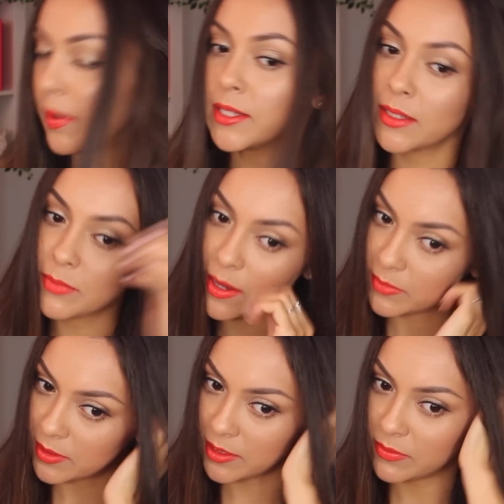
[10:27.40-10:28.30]
but
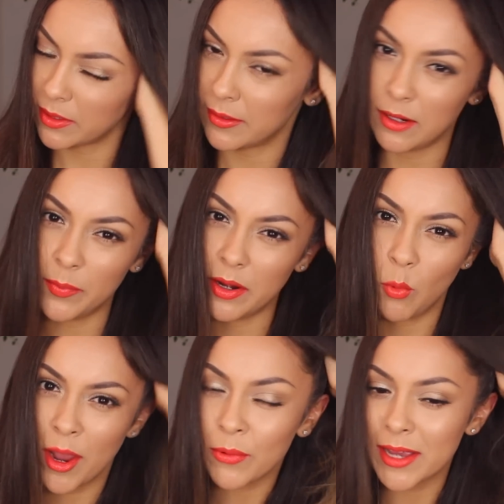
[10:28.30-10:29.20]
sometimes this leaves a little bit
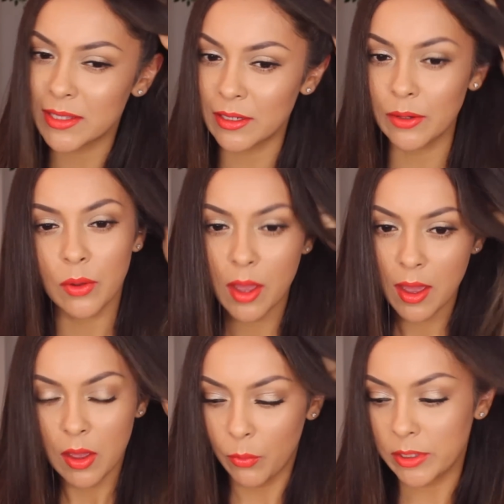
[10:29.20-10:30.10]
of white residue
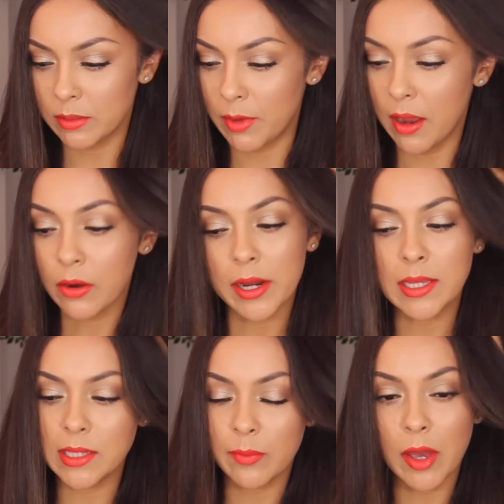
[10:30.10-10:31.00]
which I'm not crazy